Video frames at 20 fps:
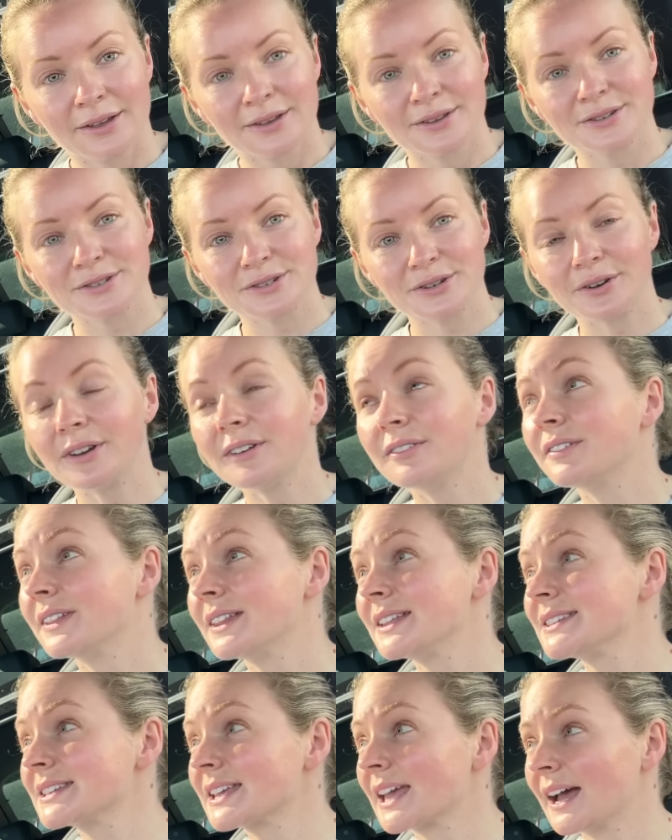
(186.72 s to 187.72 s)
Sorry for
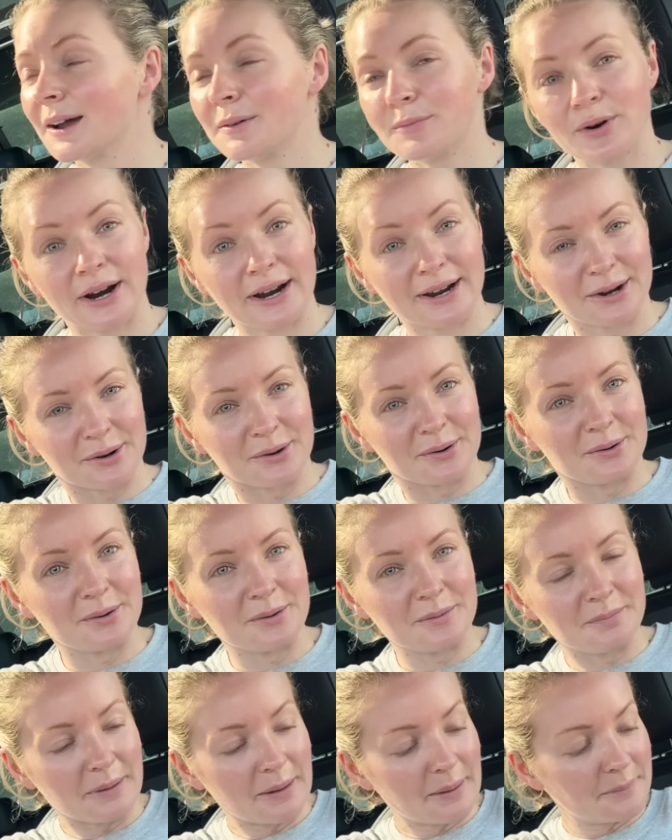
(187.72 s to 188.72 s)
this camera angle,
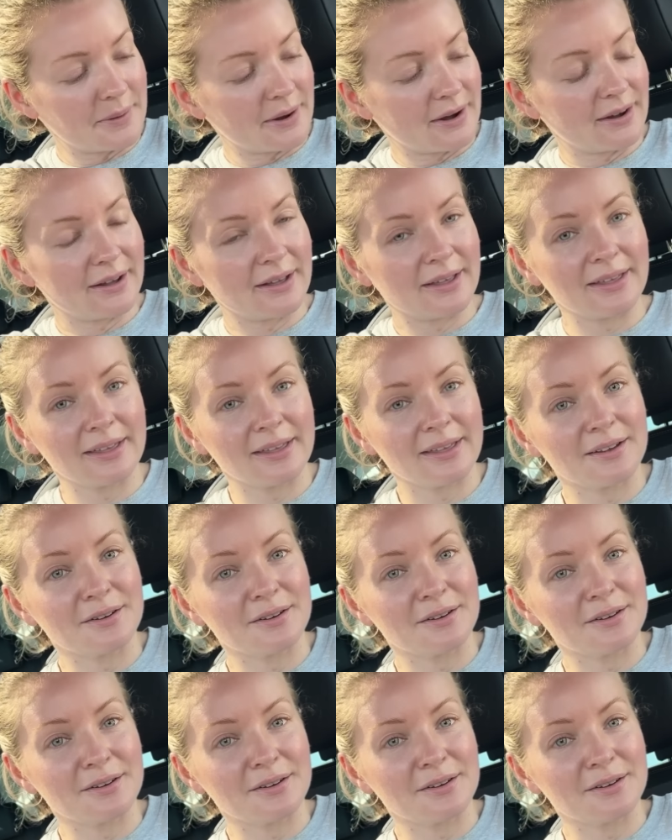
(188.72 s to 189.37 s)
but my